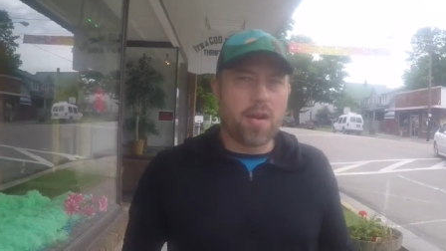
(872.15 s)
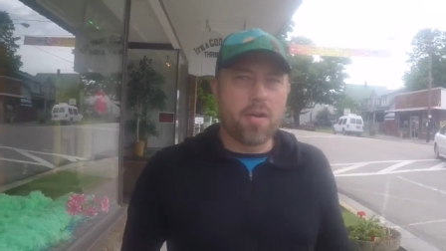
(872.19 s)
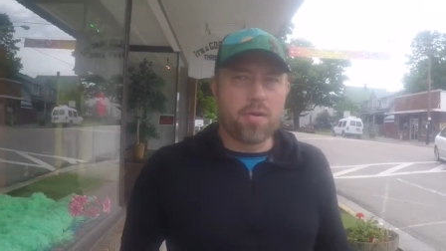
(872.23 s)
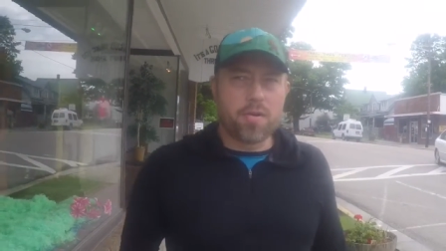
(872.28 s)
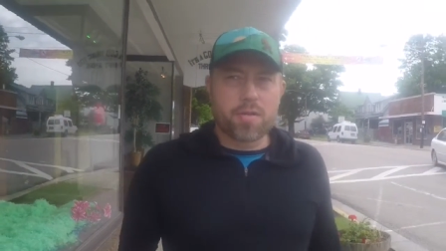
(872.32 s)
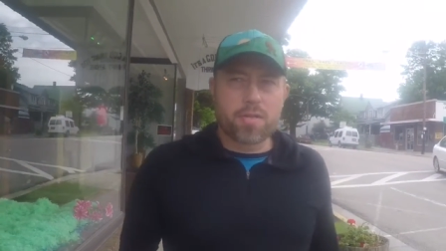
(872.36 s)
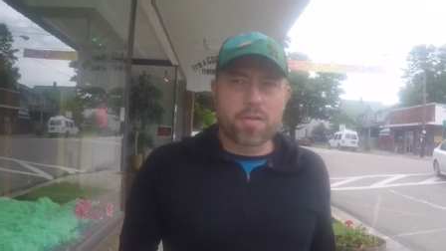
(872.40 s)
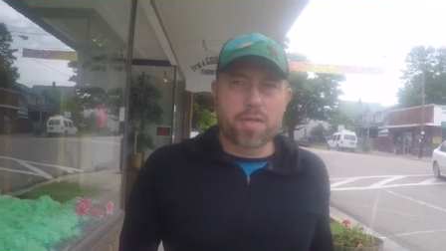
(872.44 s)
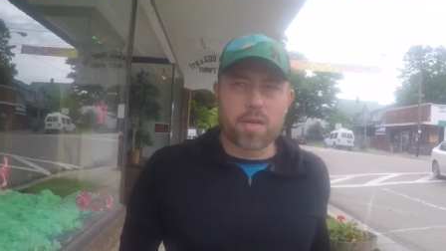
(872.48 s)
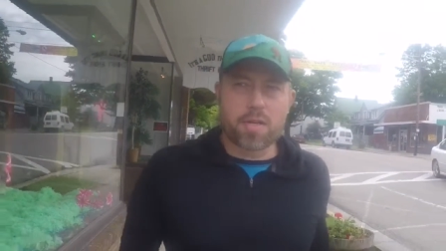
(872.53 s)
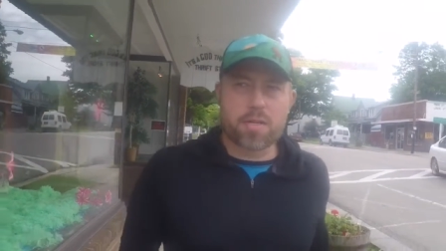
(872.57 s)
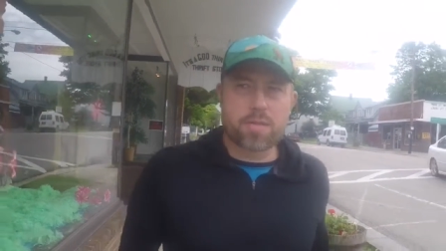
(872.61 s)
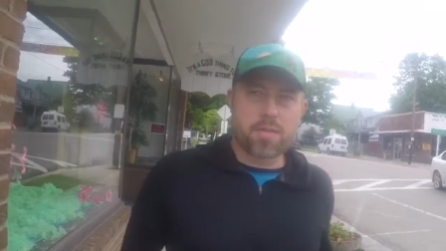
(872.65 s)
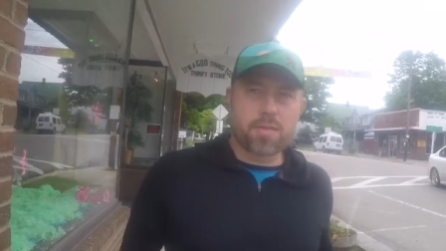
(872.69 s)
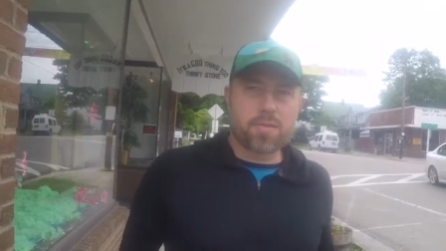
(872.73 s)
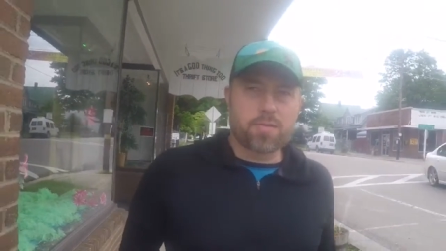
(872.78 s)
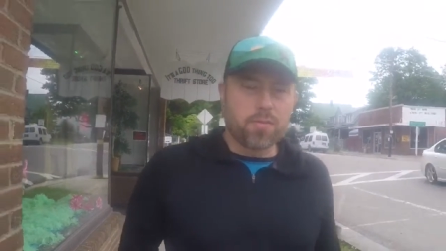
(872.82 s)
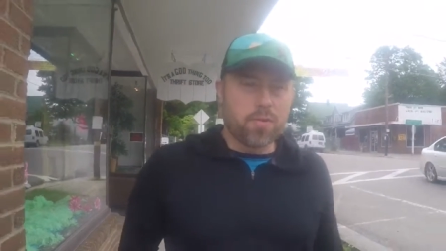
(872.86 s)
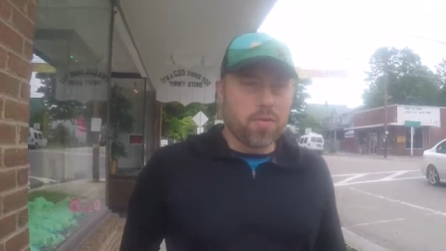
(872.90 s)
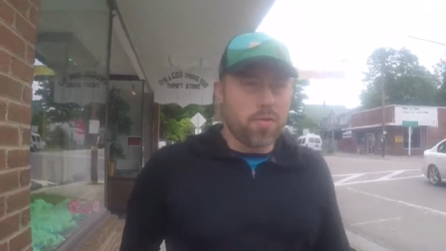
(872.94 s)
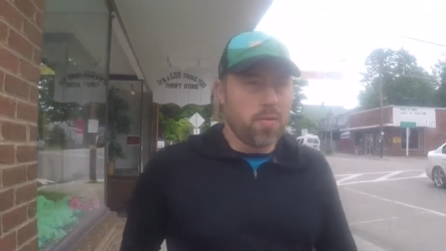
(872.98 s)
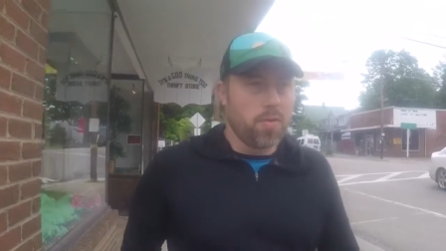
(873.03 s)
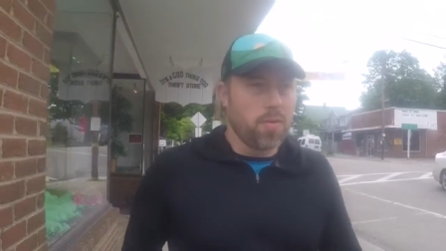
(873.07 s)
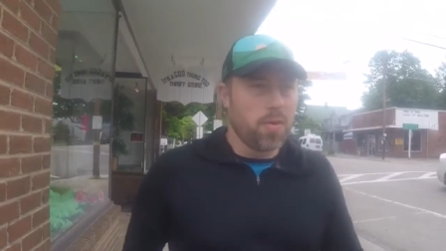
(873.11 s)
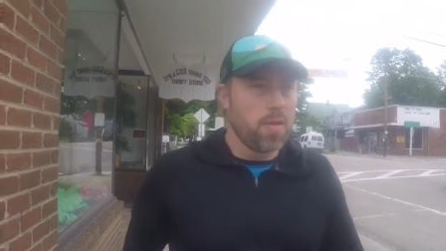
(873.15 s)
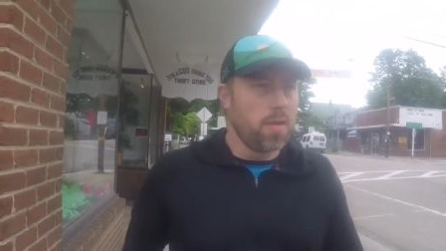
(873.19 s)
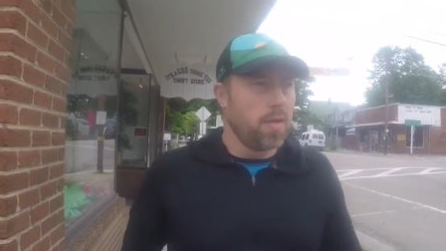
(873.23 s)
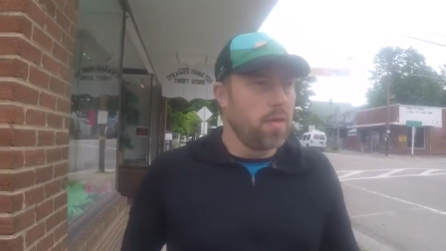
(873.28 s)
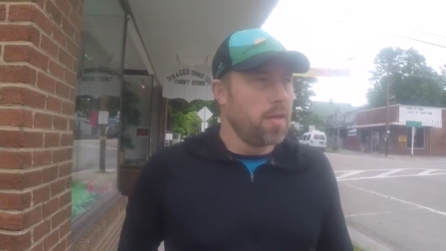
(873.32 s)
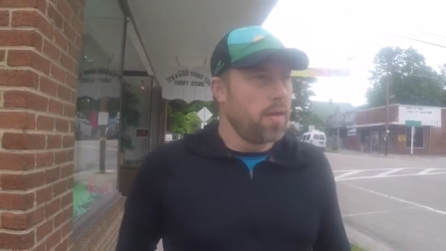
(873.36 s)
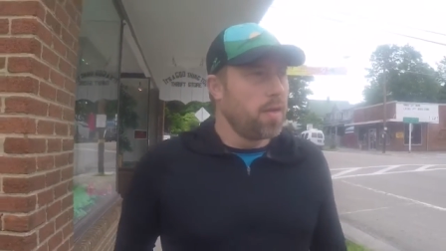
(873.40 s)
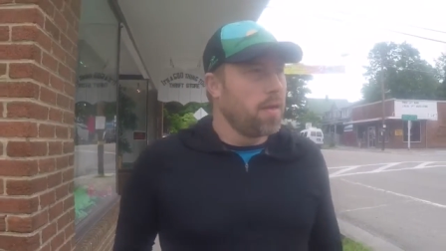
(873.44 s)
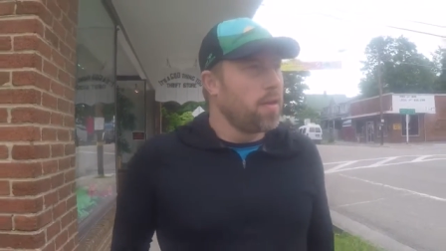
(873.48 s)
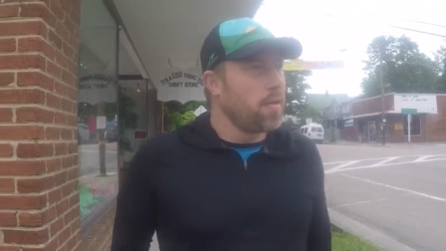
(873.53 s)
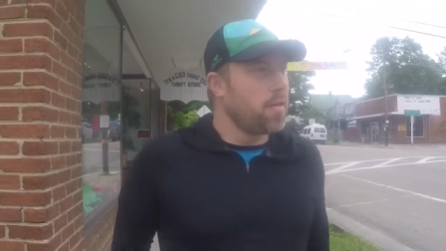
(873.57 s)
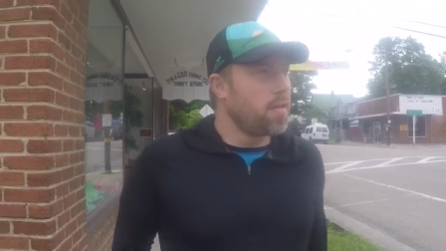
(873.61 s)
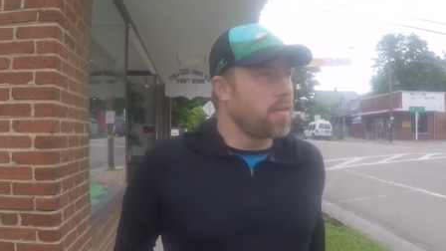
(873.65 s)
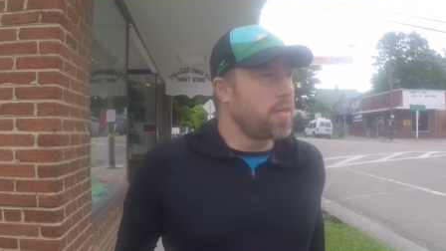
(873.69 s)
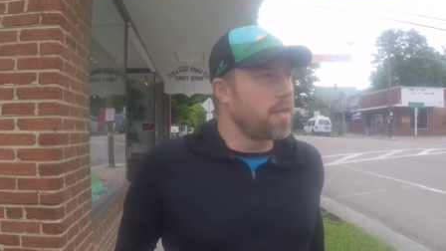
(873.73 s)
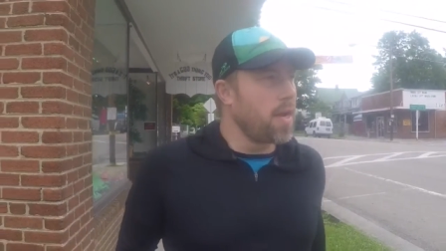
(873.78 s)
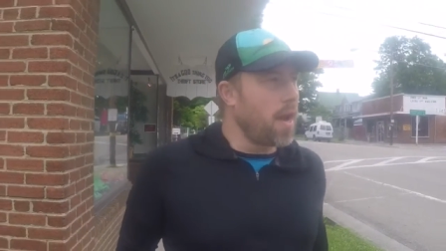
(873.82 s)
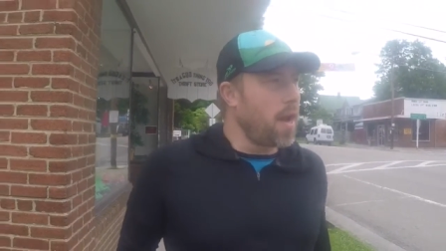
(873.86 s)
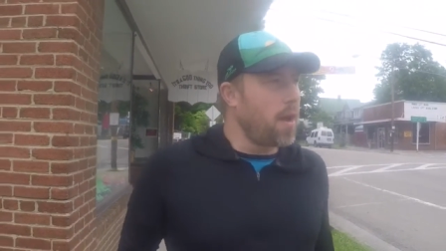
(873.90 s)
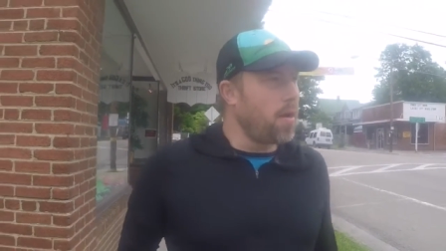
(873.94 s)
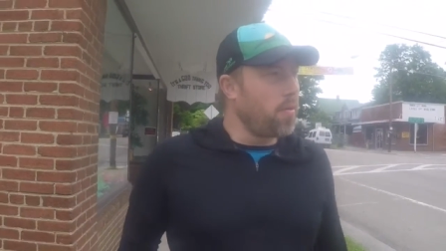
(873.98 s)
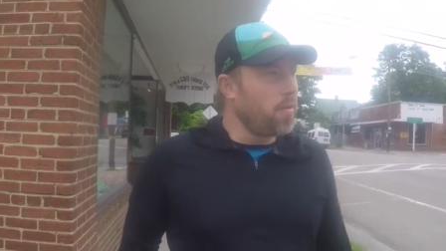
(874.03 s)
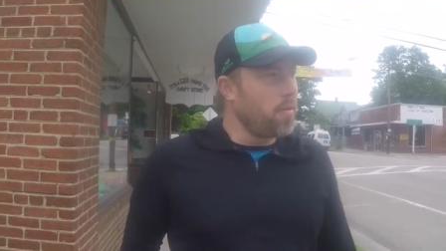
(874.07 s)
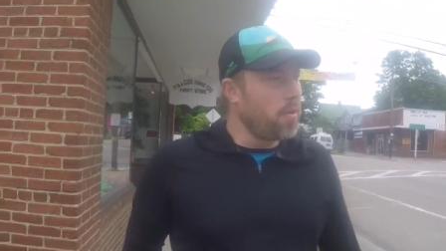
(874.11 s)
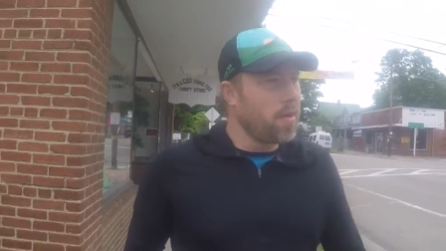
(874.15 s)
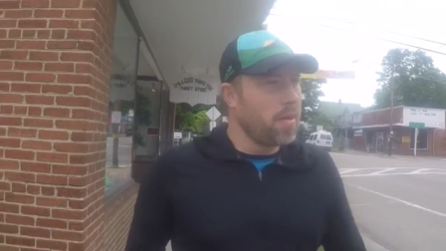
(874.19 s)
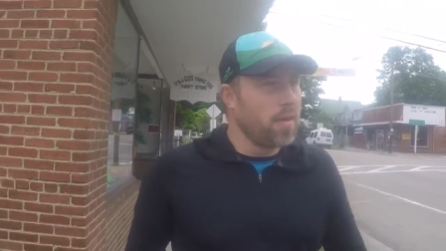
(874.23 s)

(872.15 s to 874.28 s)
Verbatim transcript: intersects through the town.